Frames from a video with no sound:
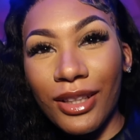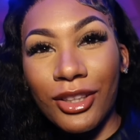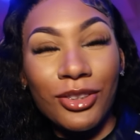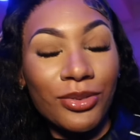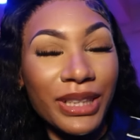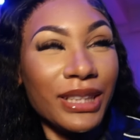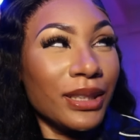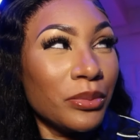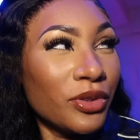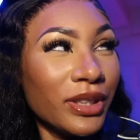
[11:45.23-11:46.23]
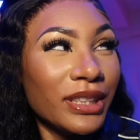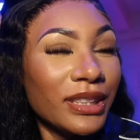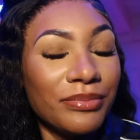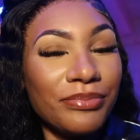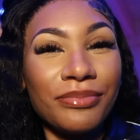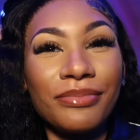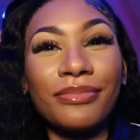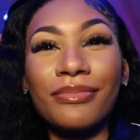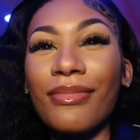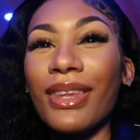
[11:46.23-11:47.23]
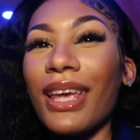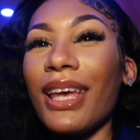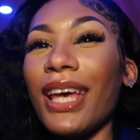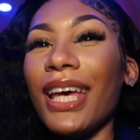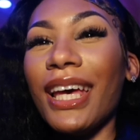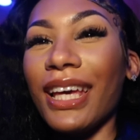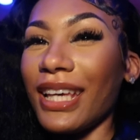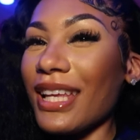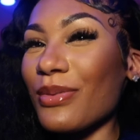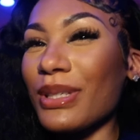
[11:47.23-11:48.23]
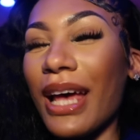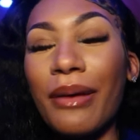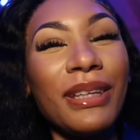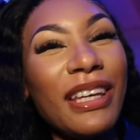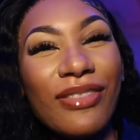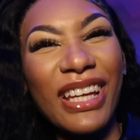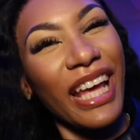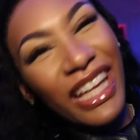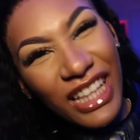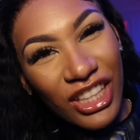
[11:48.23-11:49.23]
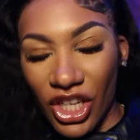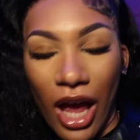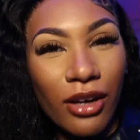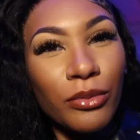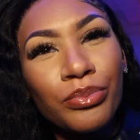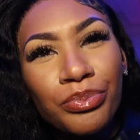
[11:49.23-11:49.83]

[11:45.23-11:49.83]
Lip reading: 3 in the morning. And guess what time the event ended, y'all?